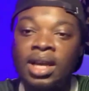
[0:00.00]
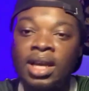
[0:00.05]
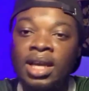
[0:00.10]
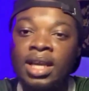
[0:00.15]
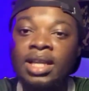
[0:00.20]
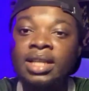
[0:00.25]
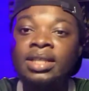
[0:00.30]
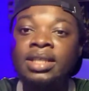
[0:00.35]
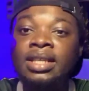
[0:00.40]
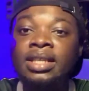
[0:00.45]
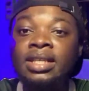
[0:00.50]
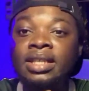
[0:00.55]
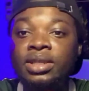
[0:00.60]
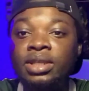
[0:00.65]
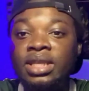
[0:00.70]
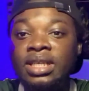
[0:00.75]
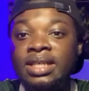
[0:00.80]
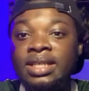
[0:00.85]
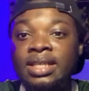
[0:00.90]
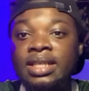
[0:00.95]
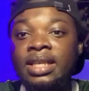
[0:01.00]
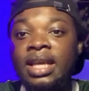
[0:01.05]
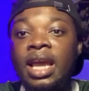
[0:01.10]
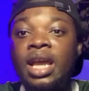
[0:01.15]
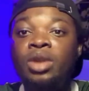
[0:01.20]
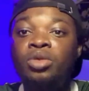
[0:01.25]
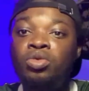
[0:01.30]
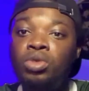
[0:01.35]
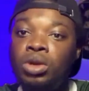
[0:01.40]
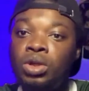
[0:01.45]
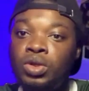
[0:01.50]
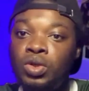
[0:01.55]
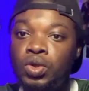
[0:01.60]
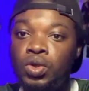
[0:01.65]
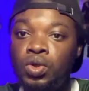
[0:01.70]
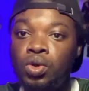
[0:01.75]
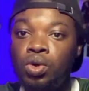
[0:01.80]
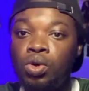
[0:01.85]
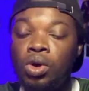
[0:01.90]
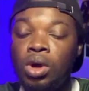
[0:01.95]
In this easy and quick
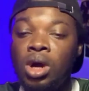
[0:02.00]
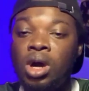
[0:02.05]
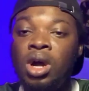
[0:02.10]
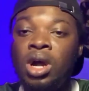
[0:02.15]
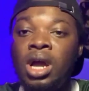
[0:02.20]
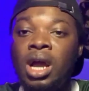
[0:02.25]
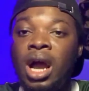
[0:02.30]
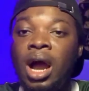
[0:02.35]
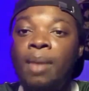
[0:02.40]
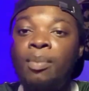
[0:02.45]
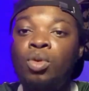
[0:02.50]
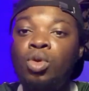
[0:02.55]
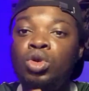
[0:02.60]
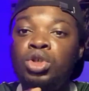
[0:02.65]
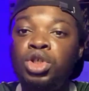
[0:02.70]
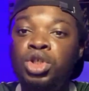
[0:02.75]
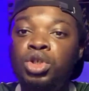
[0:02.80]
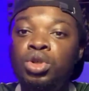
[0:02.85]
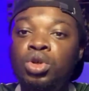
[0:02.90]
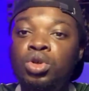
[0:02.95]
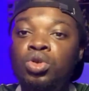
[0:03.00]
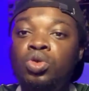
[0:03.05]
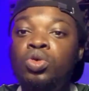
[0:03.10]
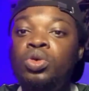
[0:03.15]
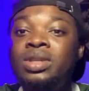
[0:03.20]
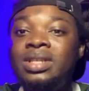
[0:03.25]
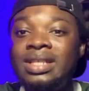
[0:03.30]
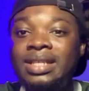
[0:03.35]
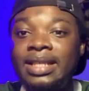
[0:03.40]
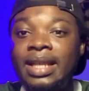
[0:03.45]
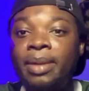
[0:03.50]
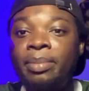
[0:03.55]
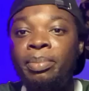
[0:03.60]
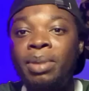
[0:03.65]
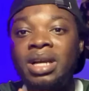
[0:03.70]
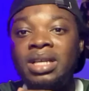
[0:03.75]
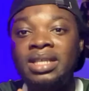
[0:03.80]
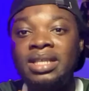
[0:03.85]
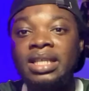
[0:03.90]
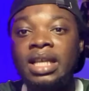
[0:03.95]
tutorial, I'm going to show you step
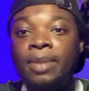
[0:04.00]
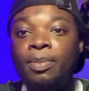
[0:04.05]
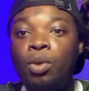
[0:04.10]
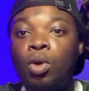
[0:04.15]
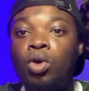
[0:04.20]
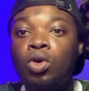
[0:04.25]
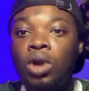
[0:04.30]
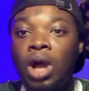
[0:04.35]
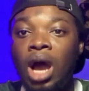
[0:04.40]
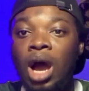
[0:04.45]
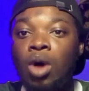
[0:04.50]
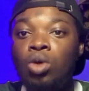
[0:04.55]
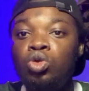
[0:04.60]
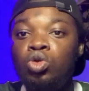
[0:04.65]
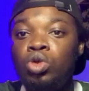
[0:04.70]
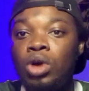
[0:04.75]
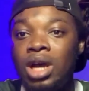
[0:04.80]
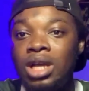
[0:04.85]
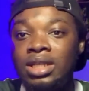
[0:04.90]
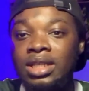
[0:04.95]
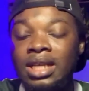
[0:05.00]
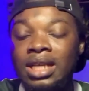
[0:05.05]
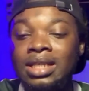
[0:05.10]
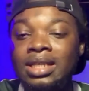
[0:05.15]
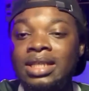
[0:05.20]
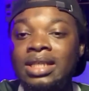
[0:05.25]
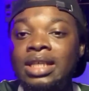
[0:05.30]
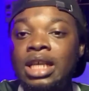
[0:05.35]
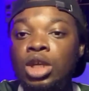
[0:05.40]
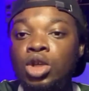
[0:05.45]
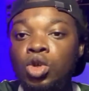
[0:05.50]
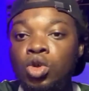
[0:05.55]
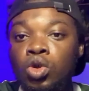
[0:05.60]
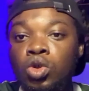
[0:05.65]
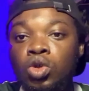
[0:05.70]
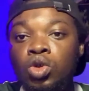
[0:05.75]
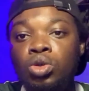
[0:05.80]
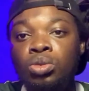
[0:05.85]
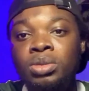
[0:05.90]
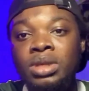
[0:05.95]
by step on how to access the
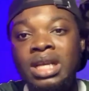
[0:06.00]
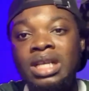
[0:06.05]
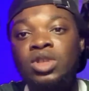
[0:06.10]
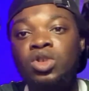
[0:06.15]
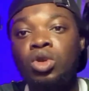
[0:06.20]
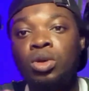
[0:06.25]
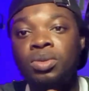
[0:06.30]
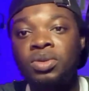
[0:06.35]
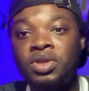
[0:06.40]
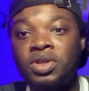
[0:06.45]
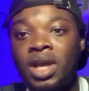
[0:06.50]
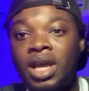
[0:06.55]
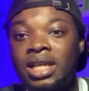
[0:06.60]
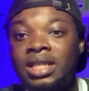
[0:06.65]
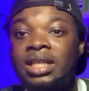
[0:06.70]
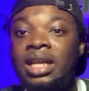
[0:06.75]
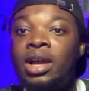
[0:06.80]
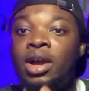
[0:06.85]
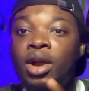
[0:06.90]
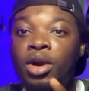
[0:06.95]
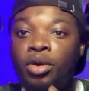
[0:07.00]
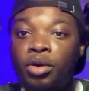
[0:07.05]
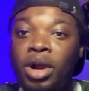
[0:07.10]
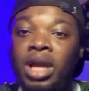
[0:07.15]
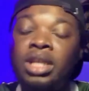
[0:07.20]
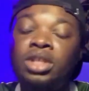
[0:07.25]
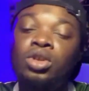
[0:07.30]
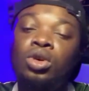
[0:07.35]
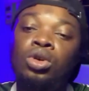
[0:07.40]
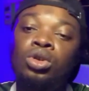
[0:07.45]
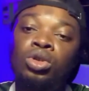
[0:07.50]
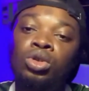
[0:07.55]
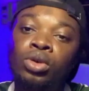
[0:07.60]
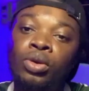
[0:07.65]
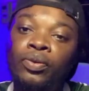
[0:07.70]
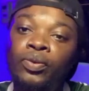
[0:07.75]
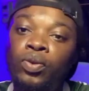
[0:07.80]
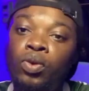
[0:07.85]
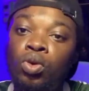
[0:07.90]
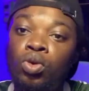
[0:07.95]
YouTube desktop site right on your
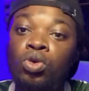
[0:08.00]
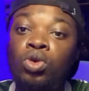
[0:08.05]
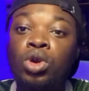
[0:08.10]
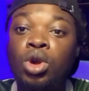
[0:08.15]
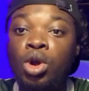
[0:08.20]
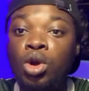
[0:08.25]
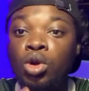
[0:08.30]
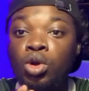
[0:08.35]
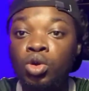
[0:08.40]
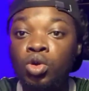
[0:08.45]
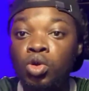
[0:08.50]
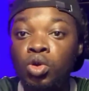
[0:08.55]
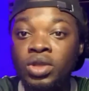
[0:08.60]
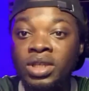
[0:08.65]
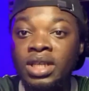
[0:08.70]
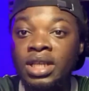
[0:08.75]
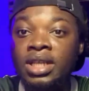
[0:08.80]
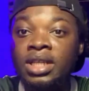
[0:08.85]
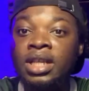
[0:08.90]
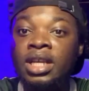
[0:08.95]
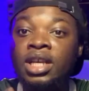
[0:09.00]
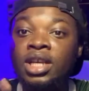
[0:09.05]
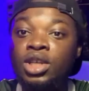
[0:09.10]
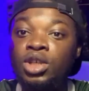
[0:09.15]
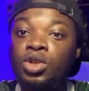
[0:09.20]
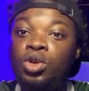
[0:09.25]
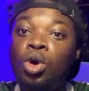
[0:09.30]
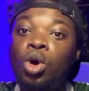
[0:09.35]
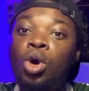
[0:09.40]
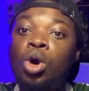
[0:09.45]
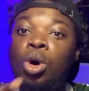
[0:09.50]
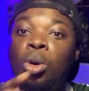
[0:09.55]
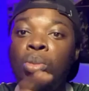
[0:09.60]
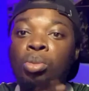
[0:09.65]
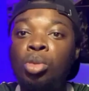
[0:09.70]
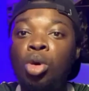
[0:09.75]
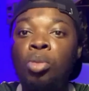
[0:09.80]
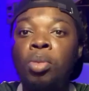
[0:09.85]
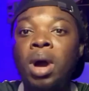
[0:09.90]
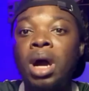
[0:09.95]
phone using your
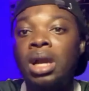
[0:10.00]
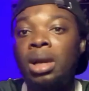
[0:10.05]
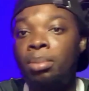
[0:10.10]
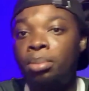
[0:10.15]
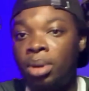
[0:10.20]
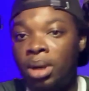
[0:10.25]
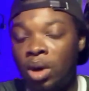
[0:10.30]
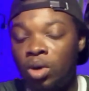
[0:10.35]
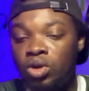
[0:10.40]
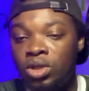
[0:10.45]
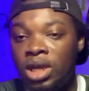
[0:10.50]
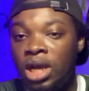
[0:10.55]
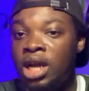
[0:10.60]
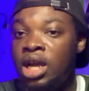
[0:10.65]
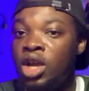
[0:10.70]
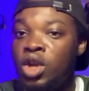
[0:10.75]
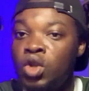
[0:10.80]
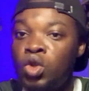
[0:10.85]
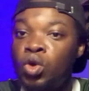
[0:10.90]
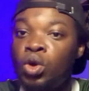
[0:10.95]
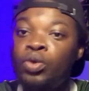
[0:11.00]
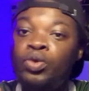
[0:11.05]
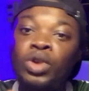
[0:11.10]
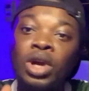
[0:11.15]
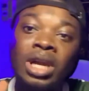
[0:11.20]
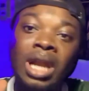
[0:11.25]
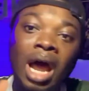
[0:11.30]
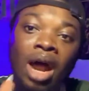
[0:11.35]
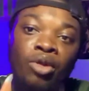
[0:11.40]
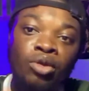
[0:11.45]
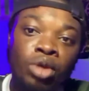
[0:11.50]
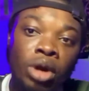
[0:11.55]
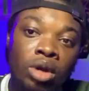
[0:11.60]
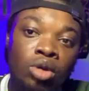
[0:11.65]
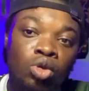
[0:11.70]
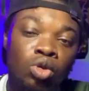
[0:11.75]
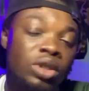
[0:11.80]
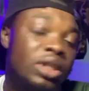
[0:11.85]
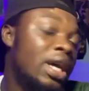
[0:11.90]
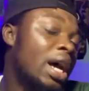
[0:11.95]
mobile browser. So if you're an Android
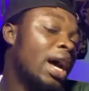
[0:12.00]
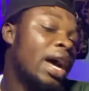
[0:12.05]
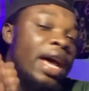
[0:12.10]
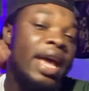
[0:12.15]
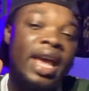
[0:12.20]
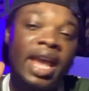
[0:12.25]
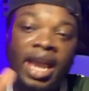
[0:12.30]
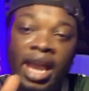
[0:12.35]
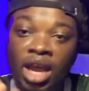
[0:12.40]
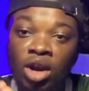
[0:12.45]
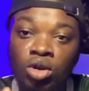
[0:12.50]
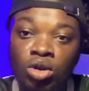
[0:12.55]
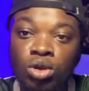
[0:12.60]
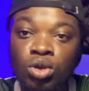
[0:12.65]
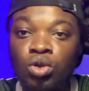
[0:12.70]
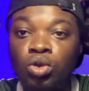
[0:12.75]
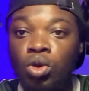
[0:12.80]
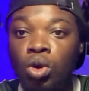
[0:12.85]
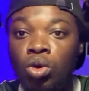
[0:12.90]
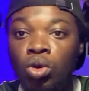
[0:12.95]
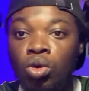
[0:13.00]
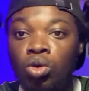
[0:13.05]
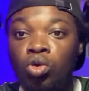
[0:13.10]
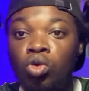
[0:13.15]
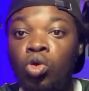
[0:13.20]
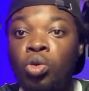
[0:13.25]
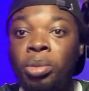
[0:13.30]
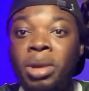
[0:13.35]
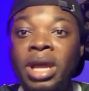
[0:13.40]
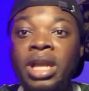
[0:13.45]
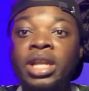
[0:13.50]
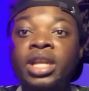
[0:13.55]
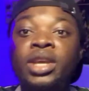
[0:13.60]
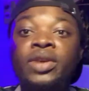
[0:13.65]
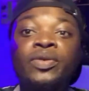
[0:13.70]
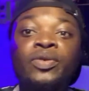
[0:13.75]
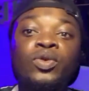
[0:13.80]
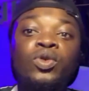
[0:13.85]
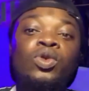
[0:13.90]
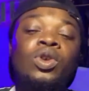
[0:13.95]
user, head on to Google Chrome, and
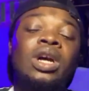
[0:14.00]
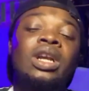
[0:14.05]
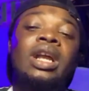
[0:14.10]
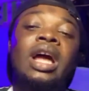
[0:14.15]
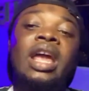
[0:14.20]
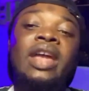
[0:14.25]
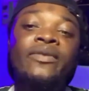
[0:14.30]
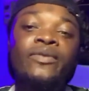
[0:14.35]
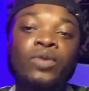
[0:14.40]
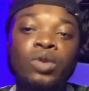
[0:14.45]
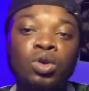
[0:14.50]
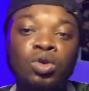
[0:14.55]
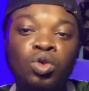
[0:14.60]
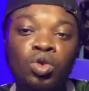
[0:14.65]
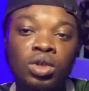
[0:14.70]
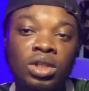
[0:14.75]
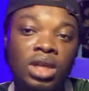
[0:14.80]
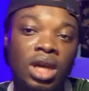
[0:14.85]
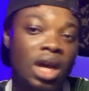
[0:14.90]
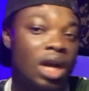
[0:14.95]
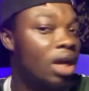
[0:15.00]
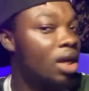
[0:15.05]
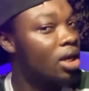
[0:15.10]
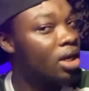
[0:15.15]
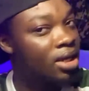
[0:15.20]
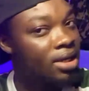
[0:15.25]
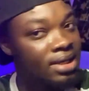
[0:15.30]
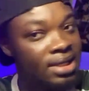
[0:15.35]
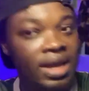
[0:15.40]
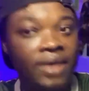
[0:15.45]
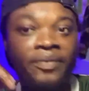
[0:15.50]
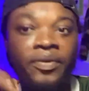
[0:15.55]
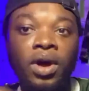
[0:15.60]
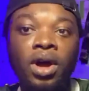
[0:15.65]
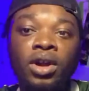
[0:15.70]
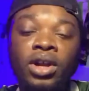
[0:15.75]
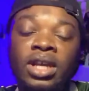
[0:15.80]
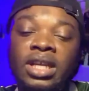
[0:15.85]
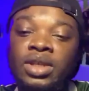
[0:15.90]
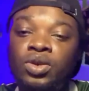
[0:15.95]
if you're an iPhone user,
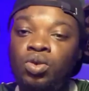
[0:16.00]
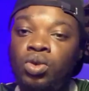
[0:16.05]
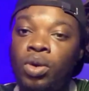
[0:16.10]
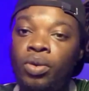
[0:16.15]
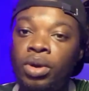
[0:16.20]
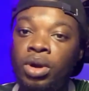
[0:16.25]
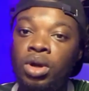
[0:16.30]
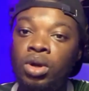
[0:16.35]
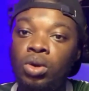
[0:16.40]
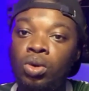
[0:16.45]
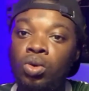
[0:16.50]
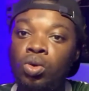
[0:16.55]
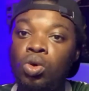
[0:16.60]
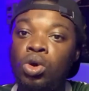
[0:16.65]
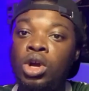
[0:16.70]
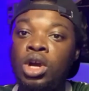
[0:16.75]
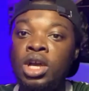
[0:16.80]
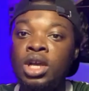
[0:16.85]
Safari is where we're gonna go.